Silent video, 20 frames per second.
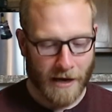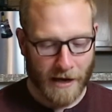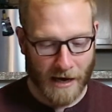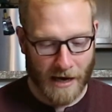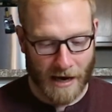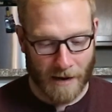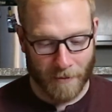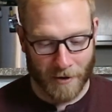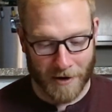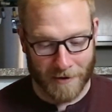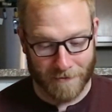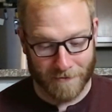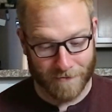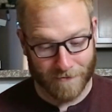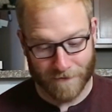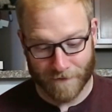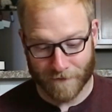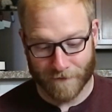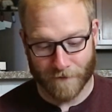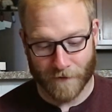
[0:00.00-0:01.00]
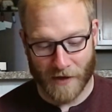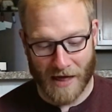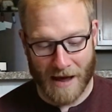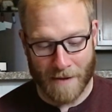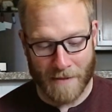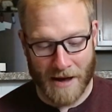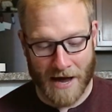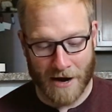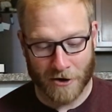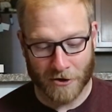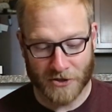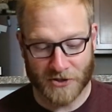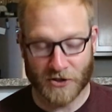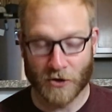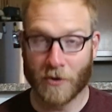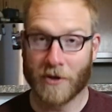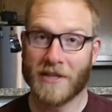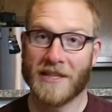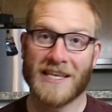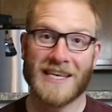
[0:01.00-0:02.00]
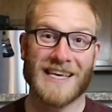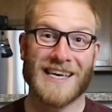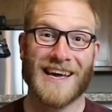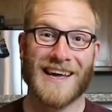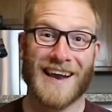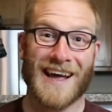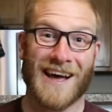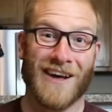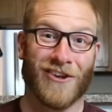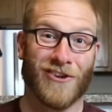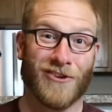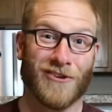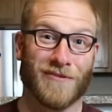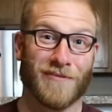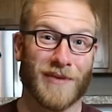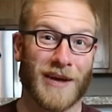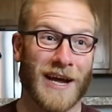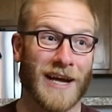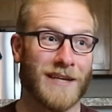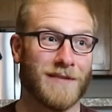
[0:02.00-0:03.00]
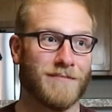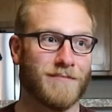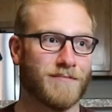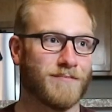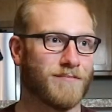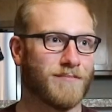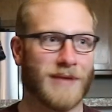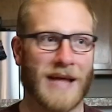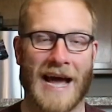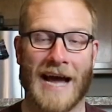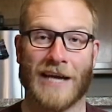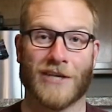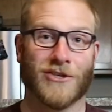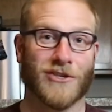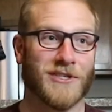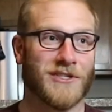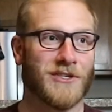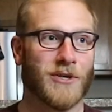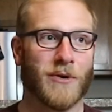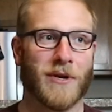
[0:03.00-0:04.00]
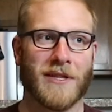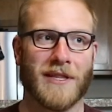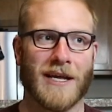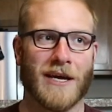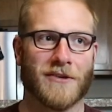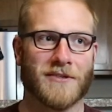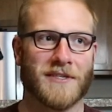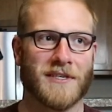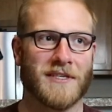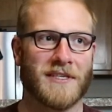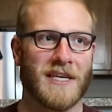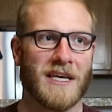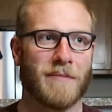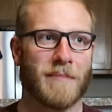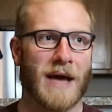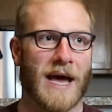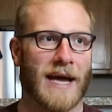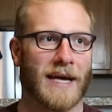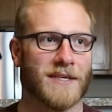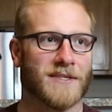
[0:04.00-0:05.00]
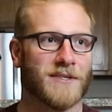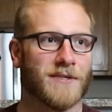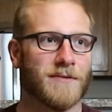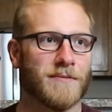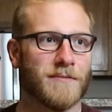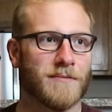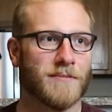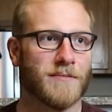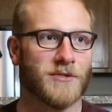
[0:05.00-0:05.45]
But for that matter, so did the E&L, and actually so did the LCT mags.